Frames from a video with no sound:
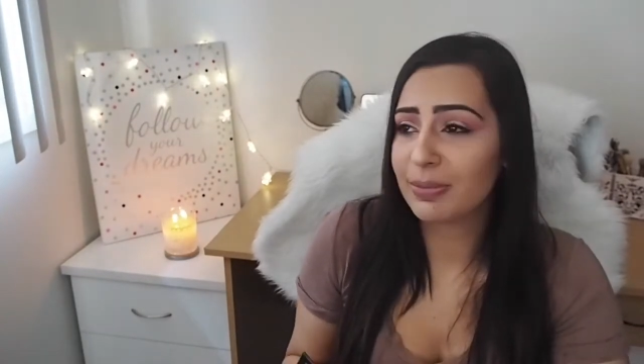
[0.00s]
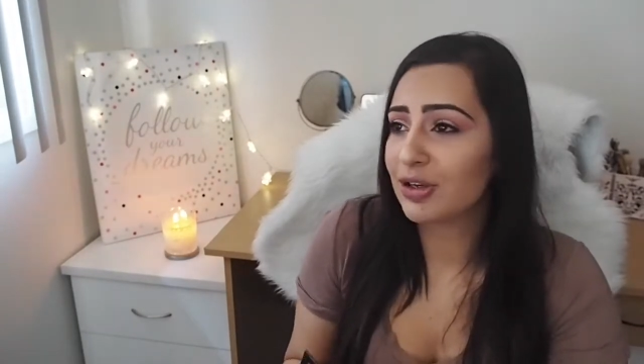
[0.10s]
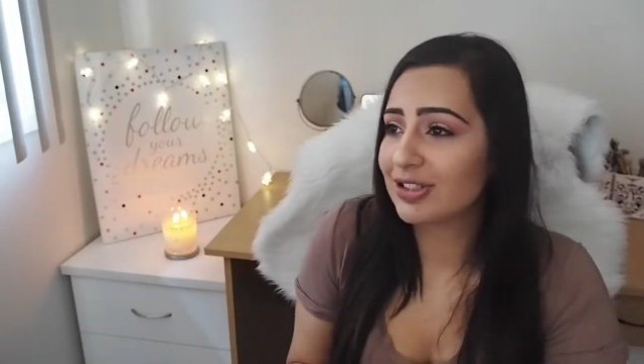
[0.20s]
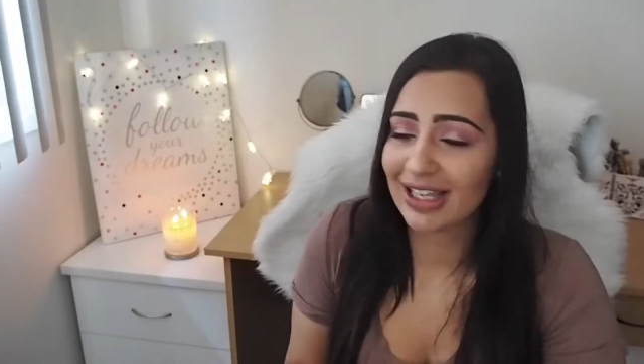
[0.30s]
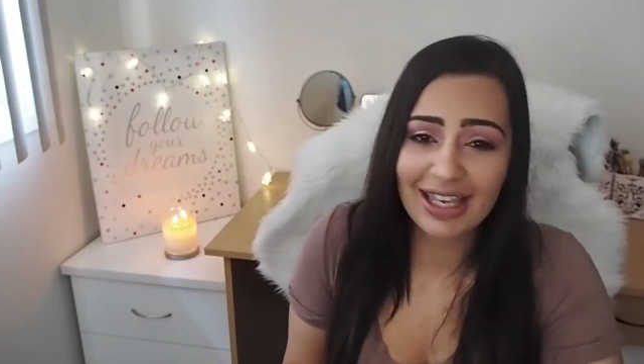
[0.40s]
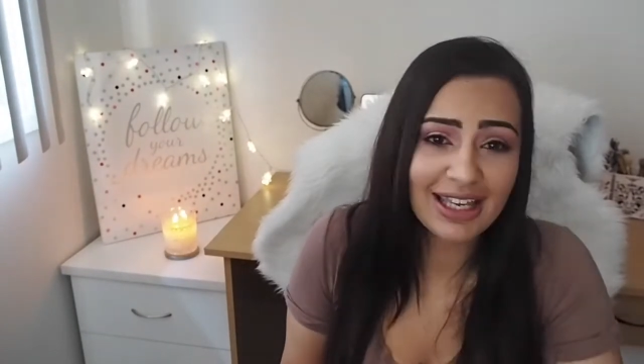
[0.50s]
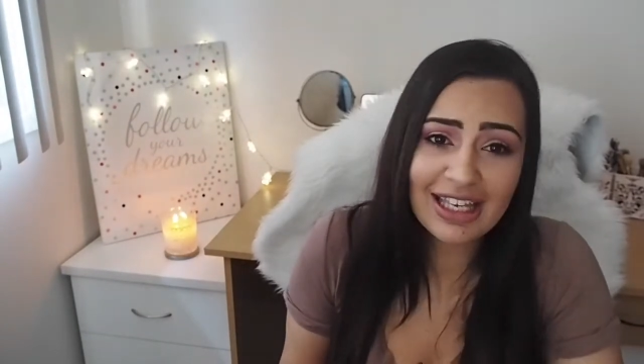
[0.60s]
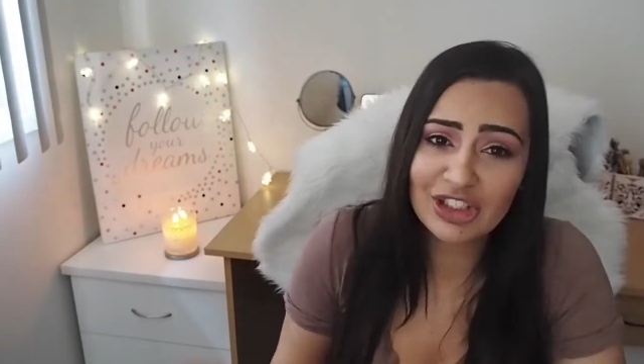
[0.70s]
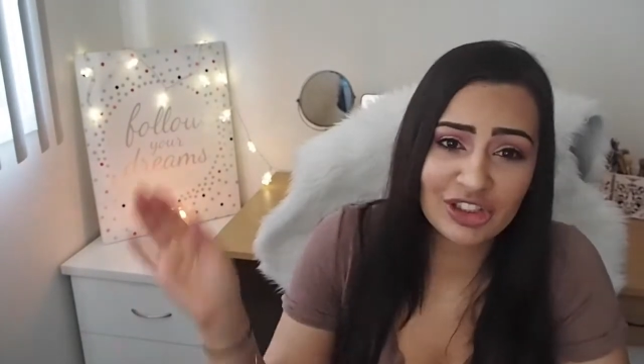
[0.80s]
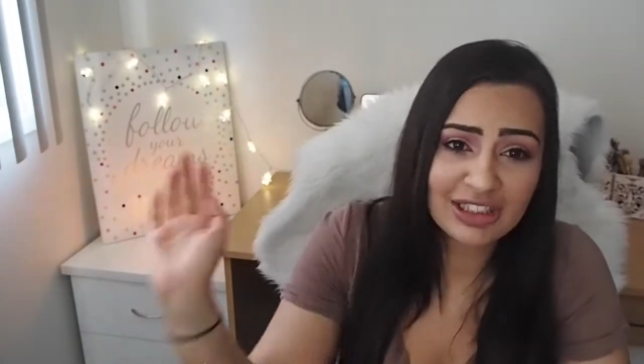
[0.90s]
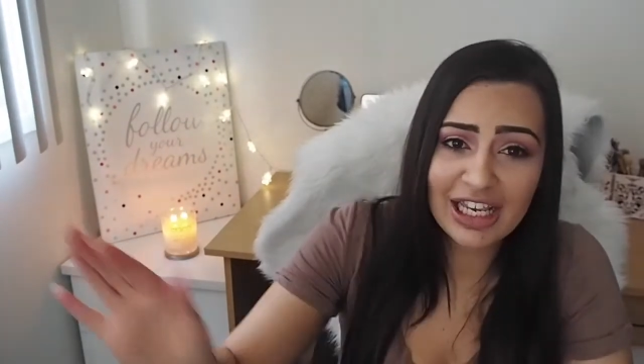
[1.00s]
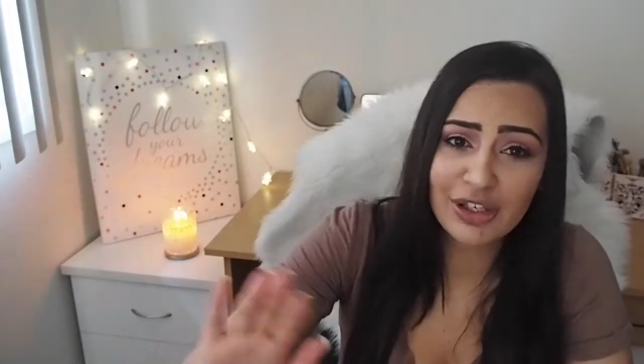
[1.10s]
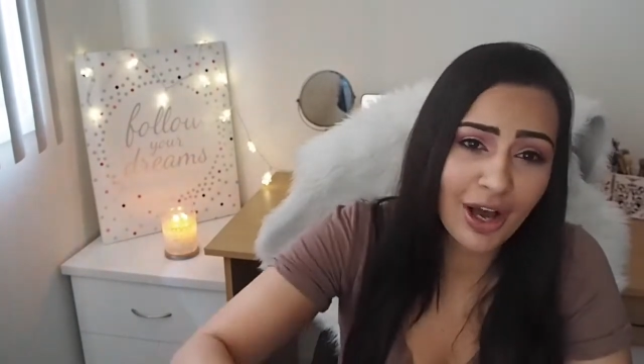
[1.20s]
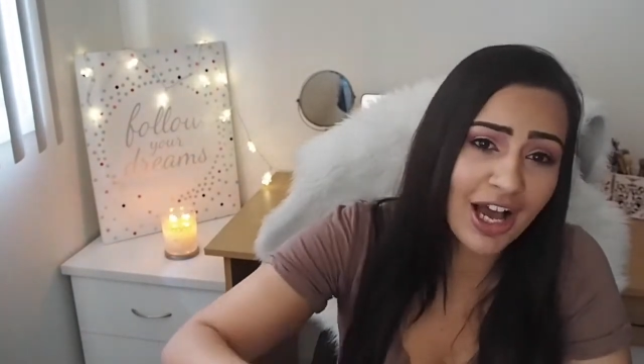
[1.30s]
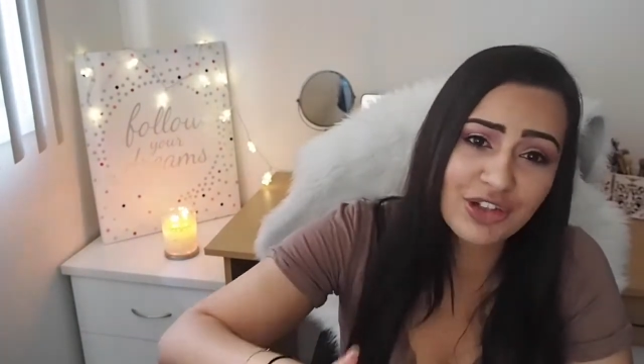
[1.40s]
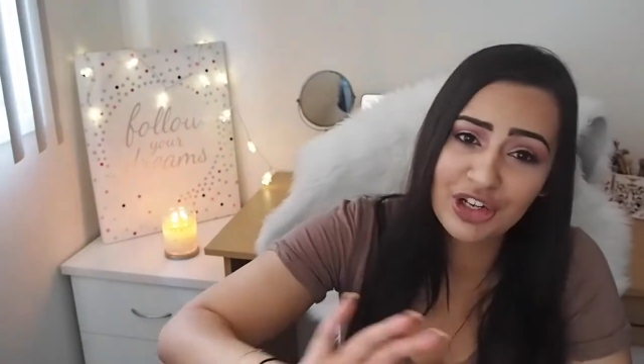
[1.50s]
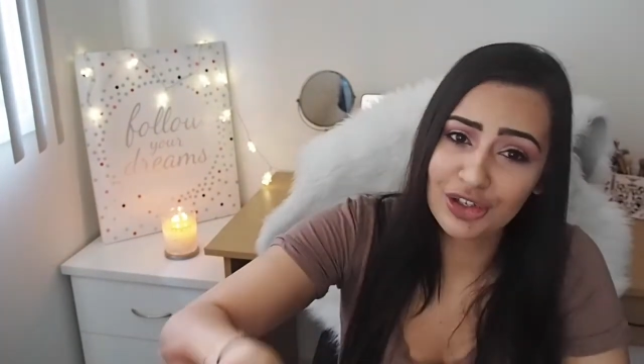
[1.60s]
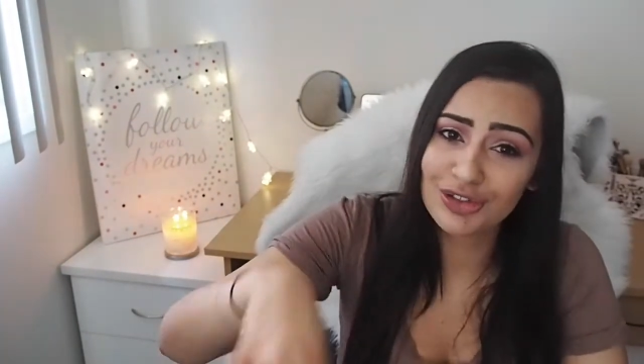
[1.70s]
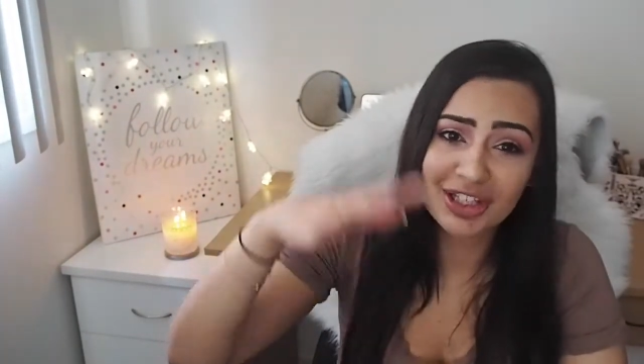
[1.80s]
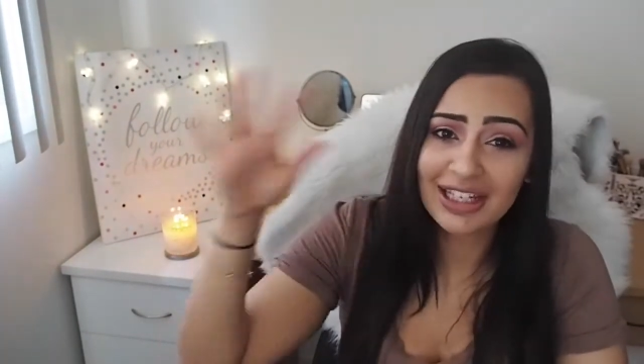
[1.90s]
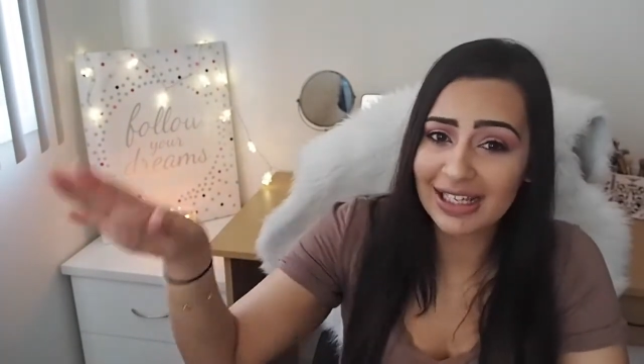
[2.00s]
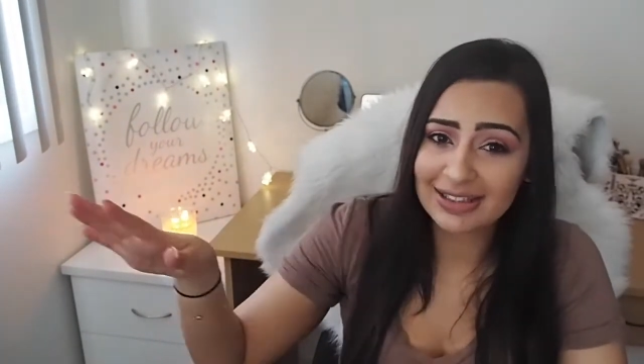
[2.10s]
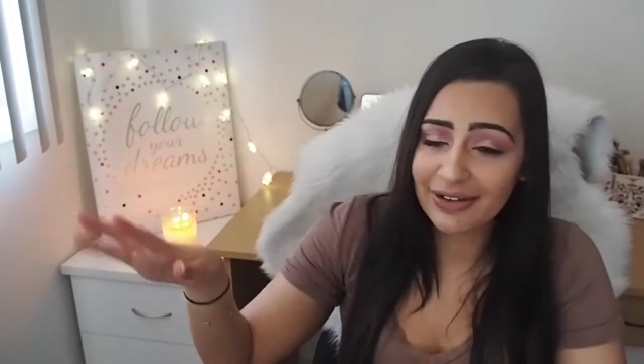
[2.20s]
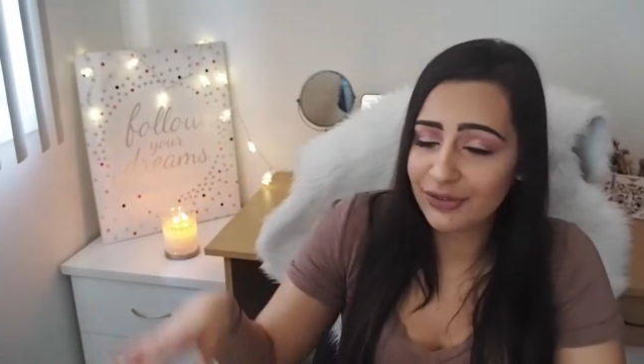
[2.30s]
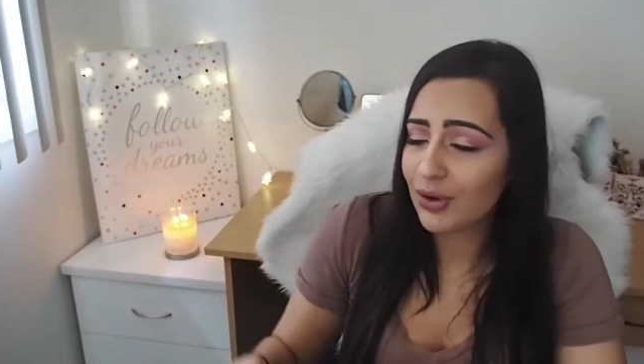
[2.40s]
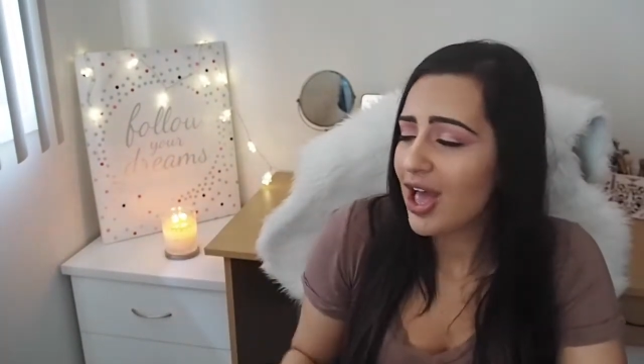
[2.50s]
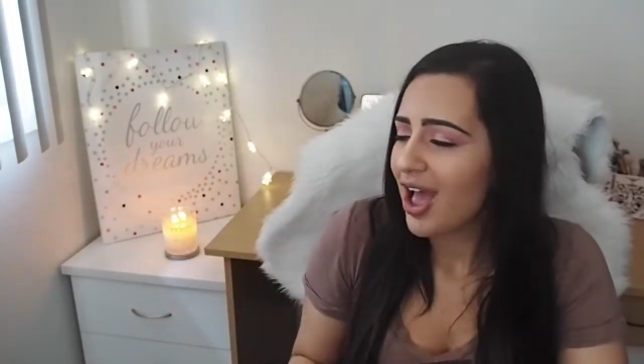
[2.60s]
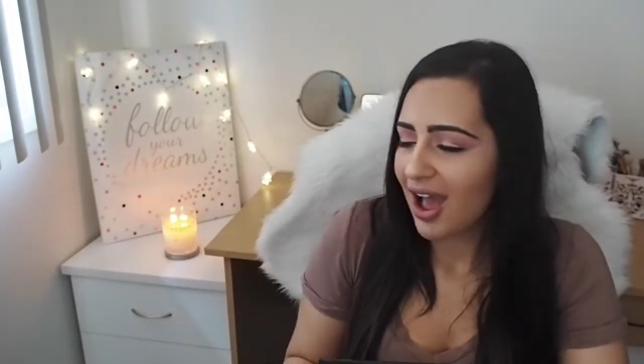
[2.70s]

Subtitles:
because it can just take your eyeshadow to the next level.